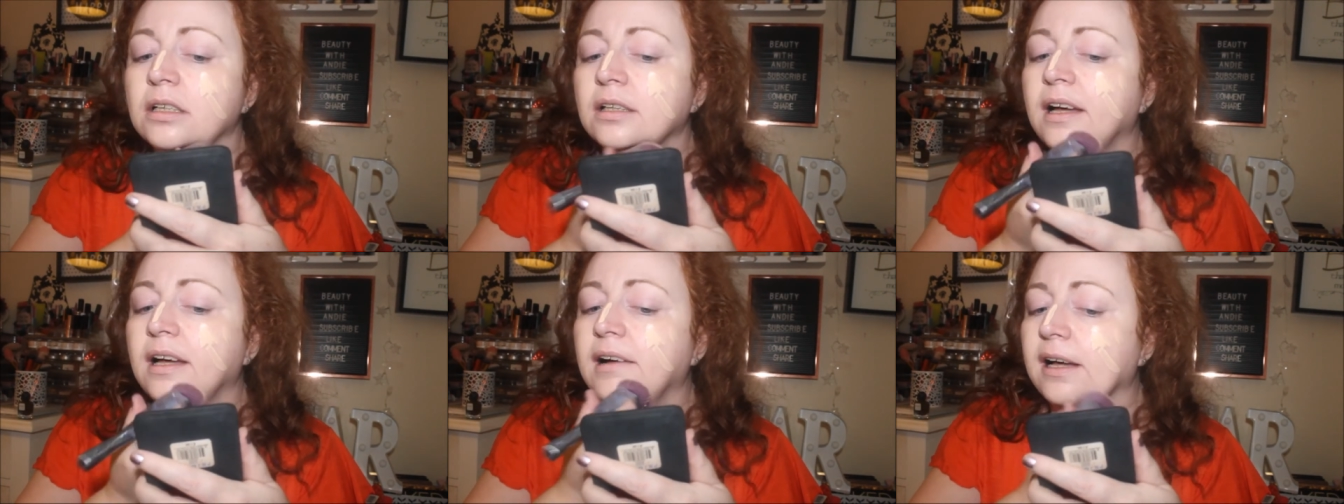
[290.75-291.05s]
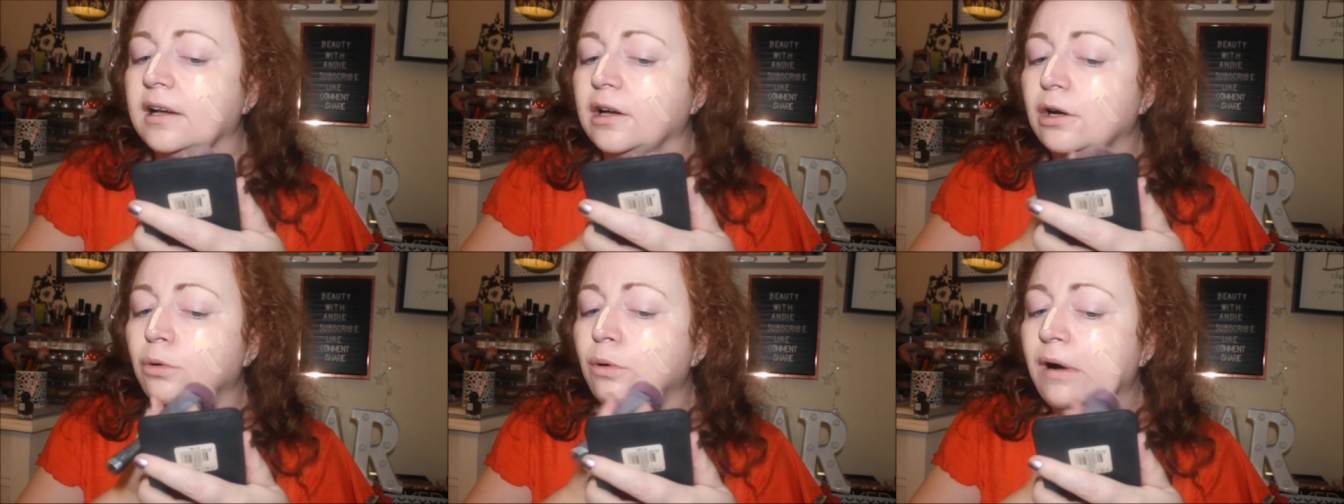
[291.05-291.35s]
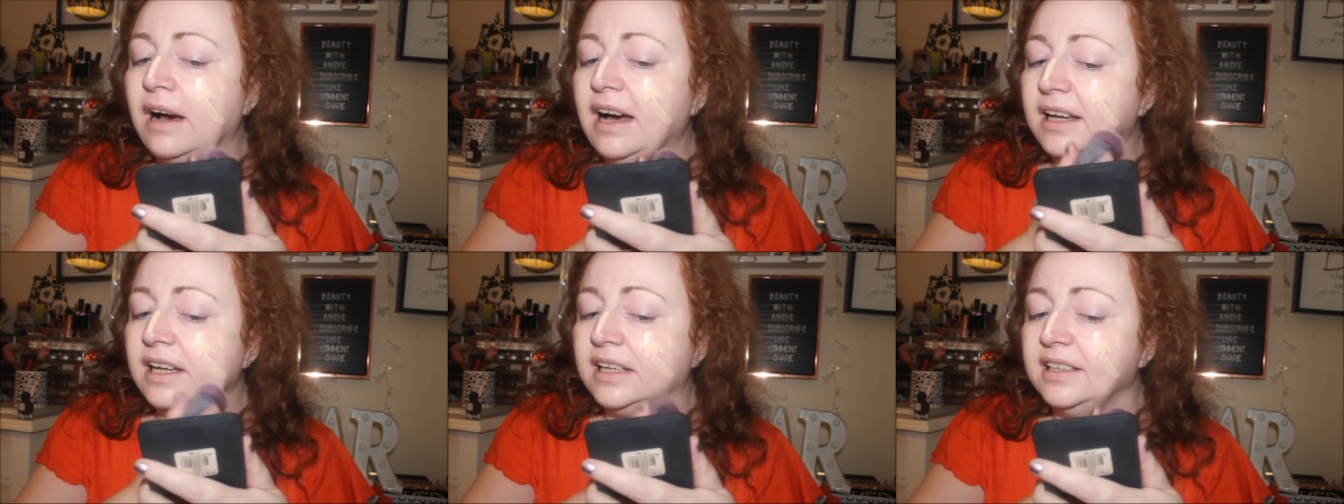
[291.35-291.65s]
like
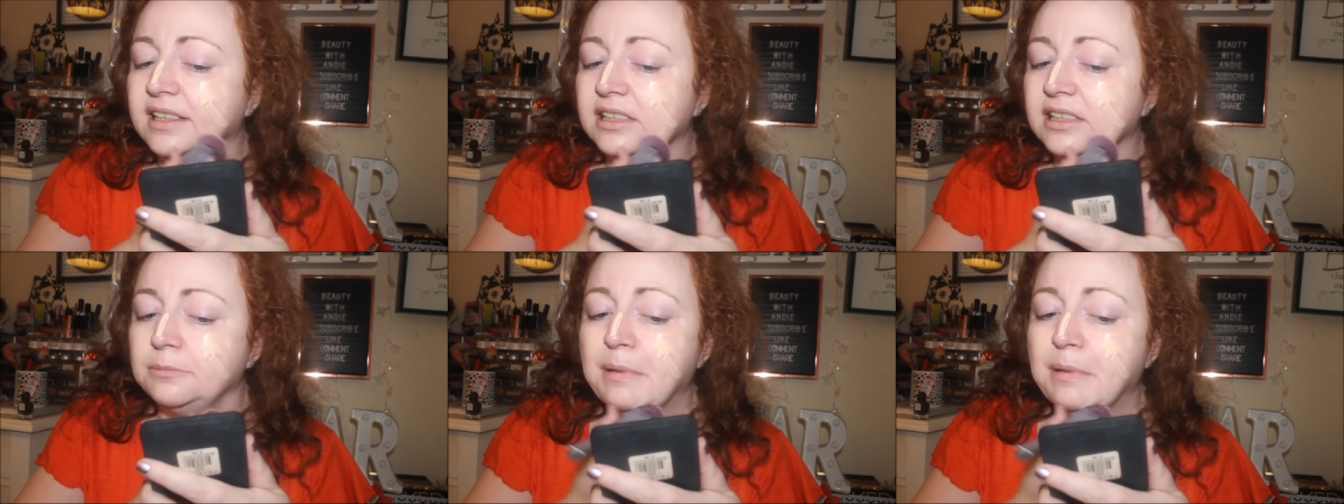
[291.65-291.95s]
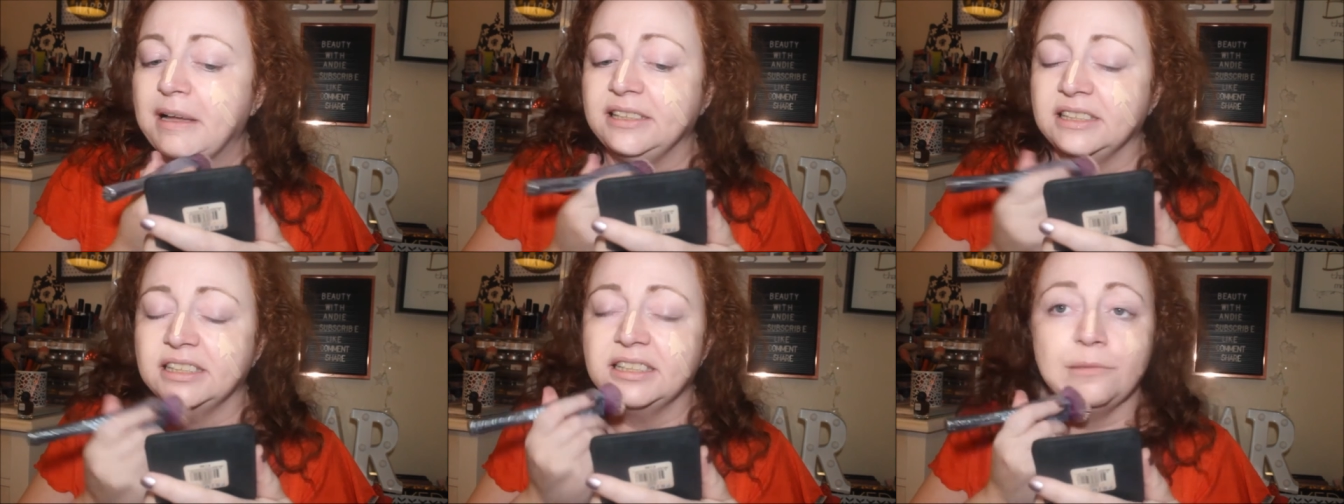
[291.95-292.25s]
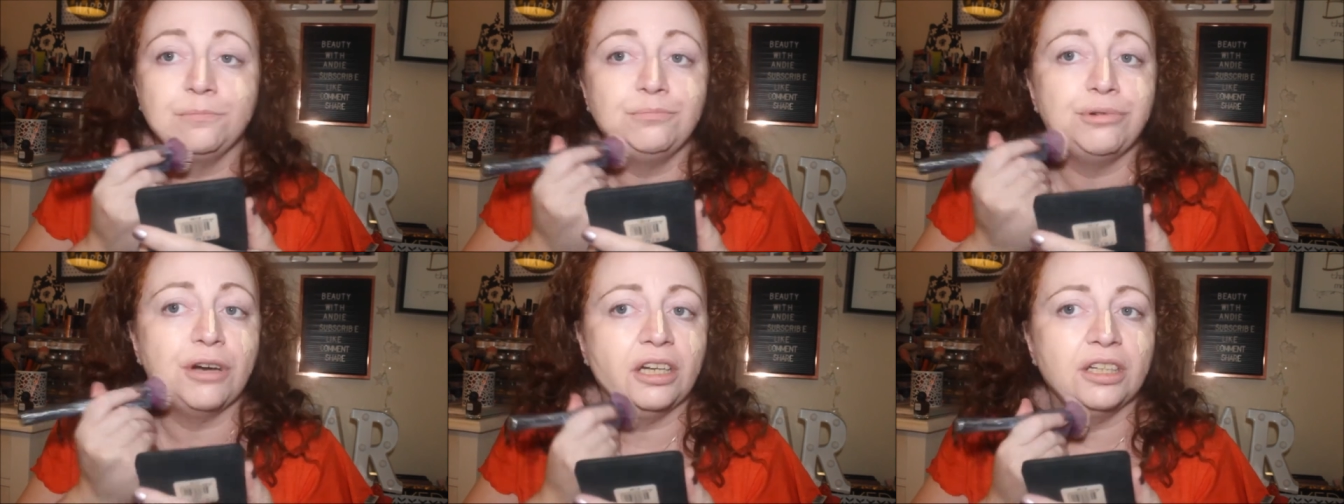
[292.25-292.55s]
quite
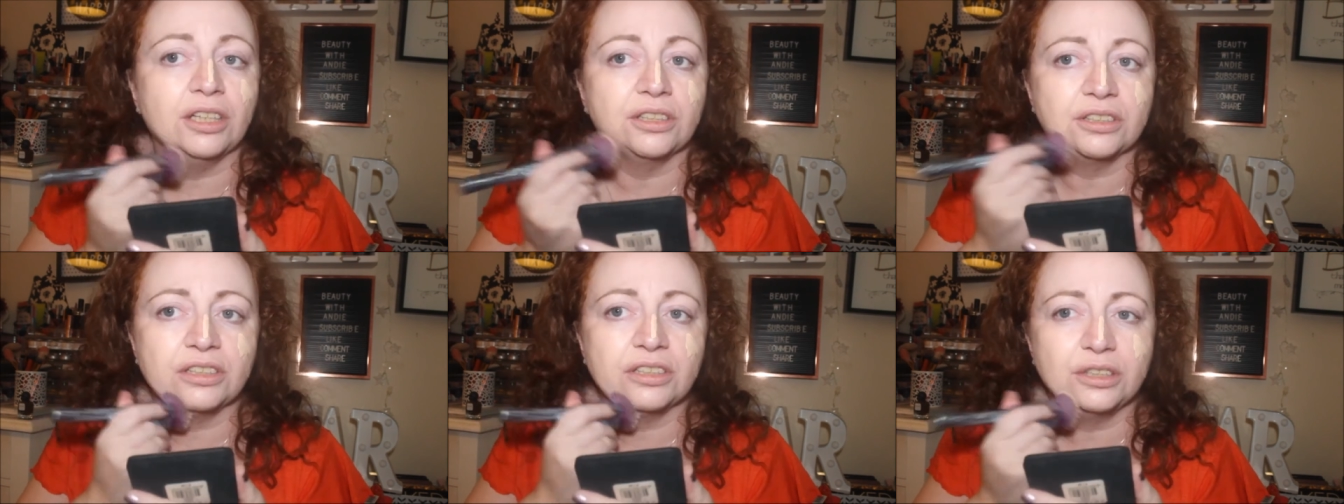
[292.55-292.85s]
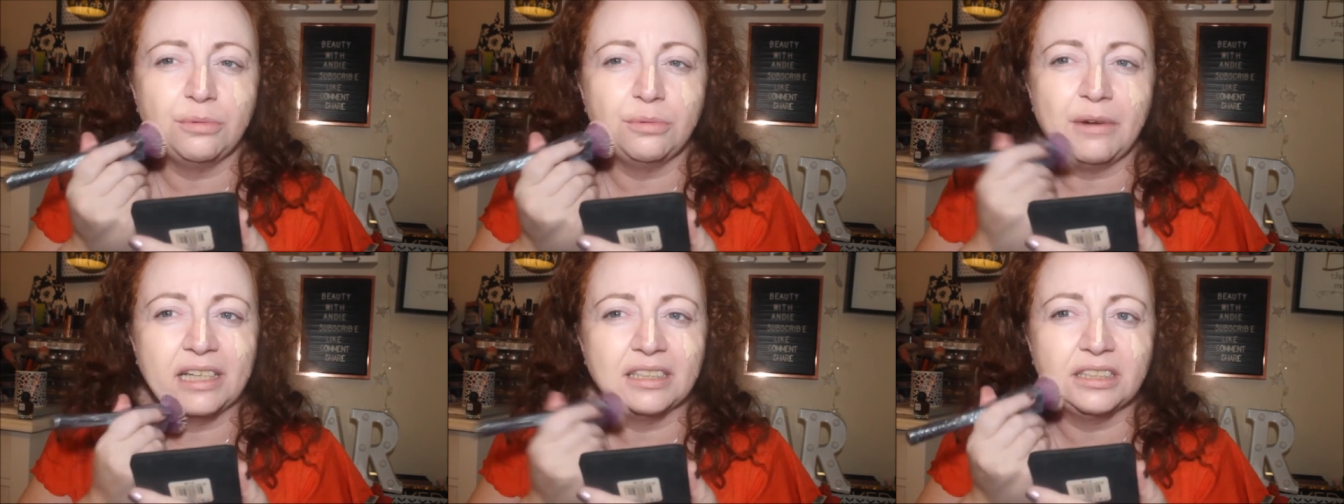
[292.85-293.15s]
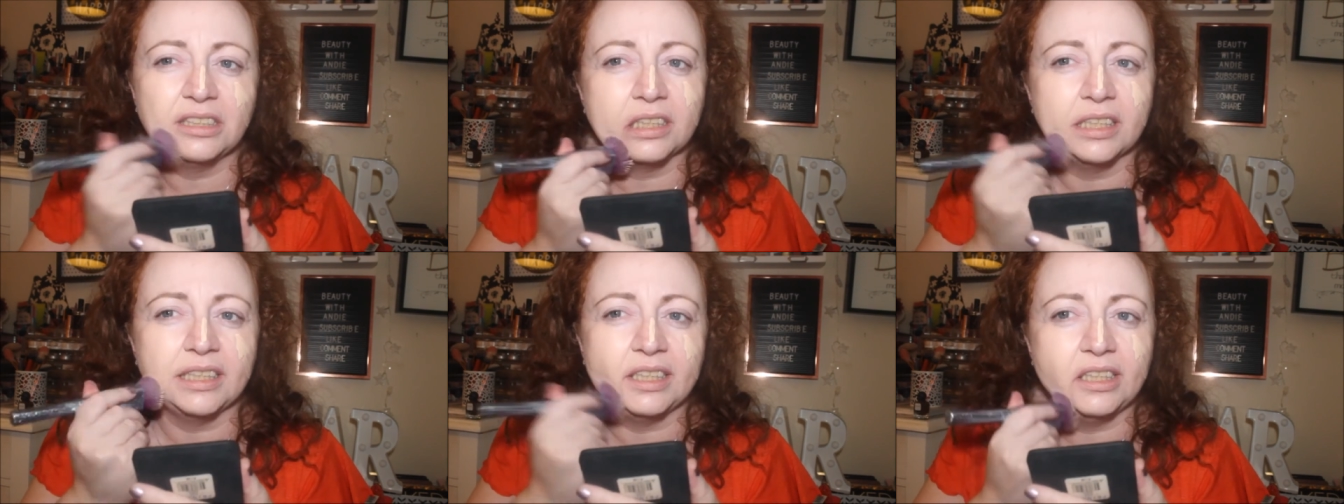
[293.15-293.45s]
inexpensive products to
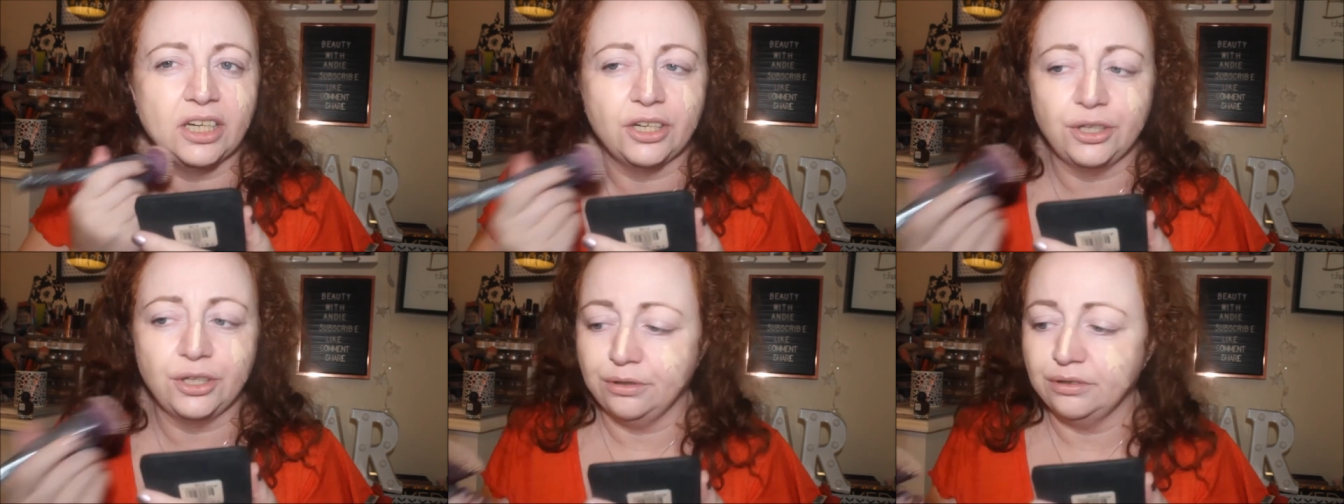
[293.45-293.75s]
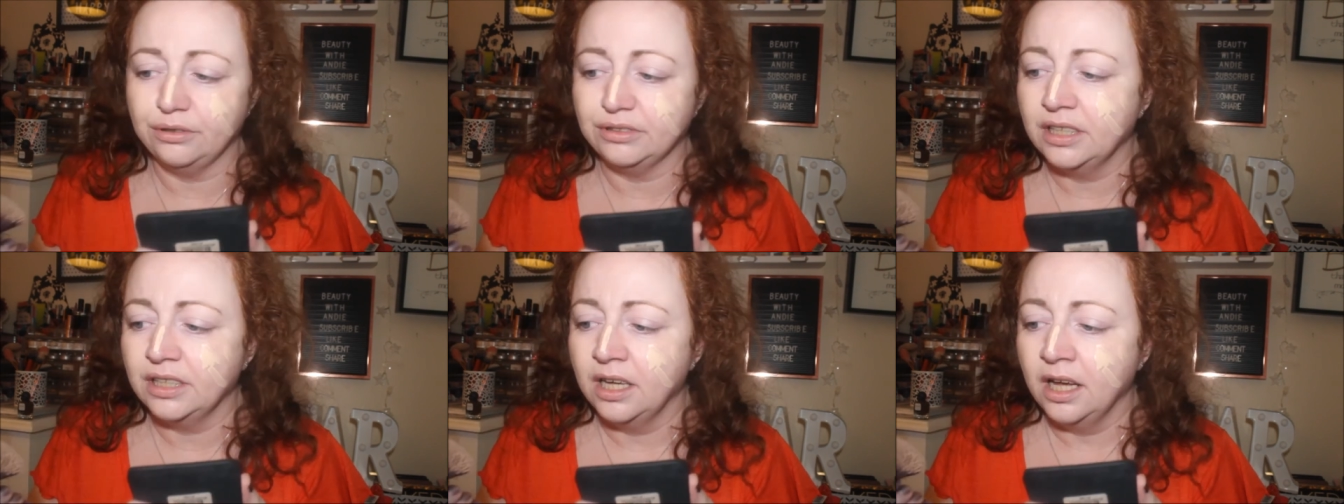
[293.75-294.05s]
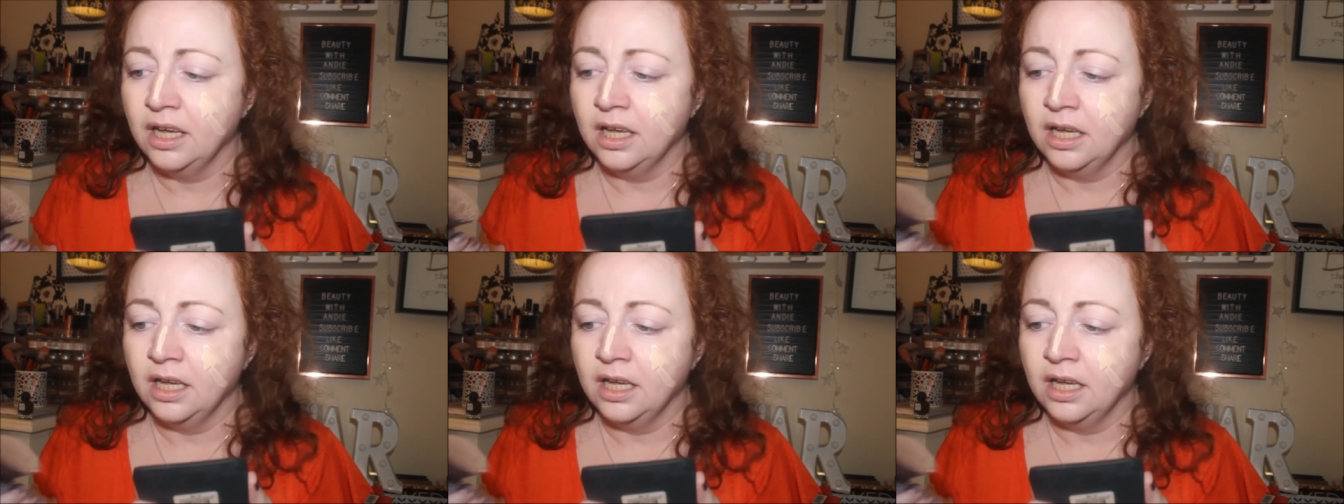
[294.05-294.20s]
actually use